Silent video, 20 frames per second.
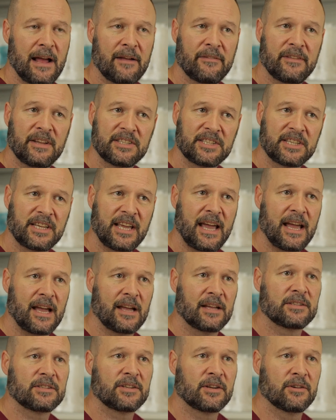at how these
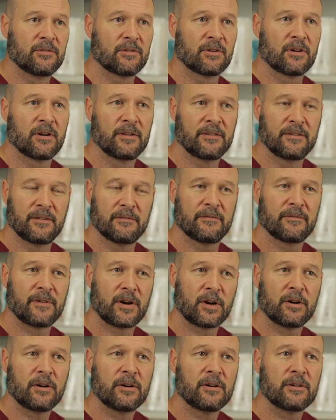cats who are on
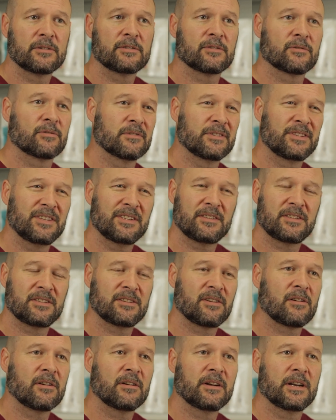the verge or
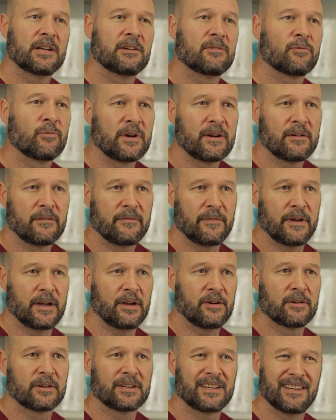just starting into
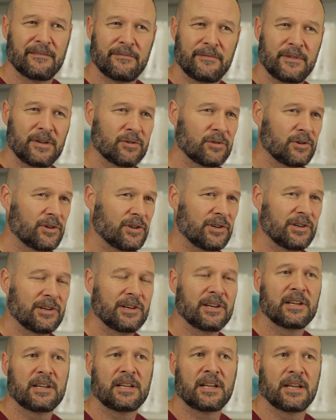renal failure can feel
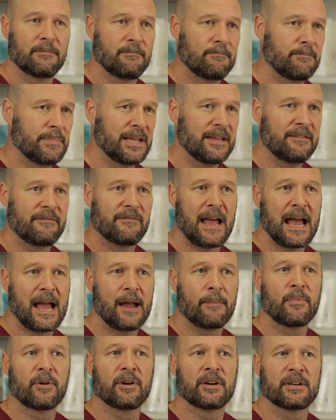good, can be
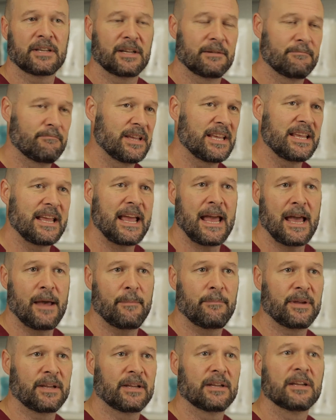vibrant, can be
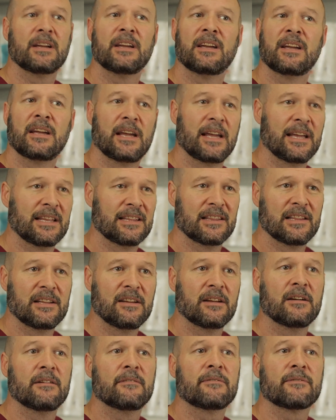happy,
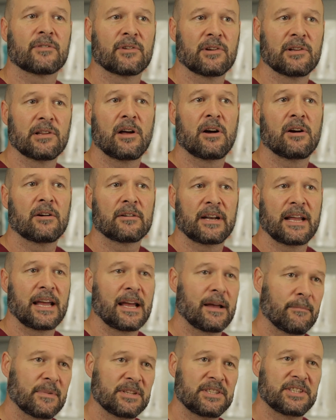and live for a
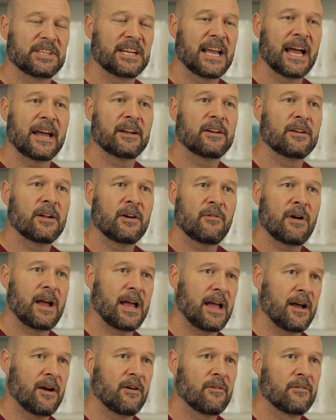long time. But you gotta
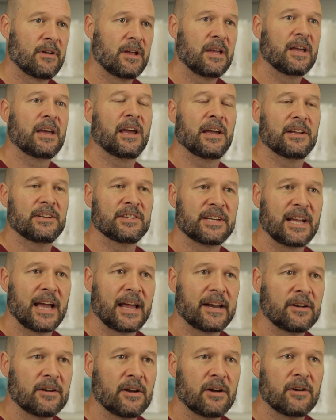know how,
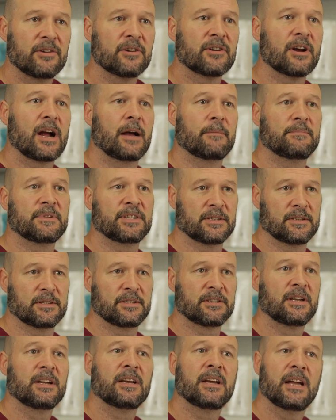and you gotta know your
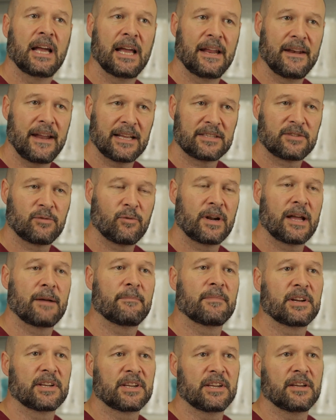options. And
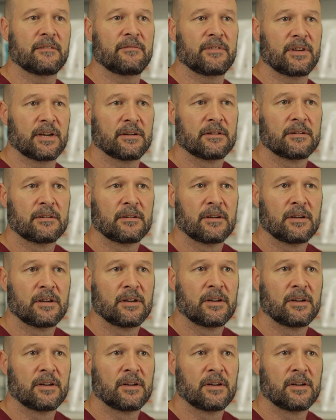that's what I'm gonna give you.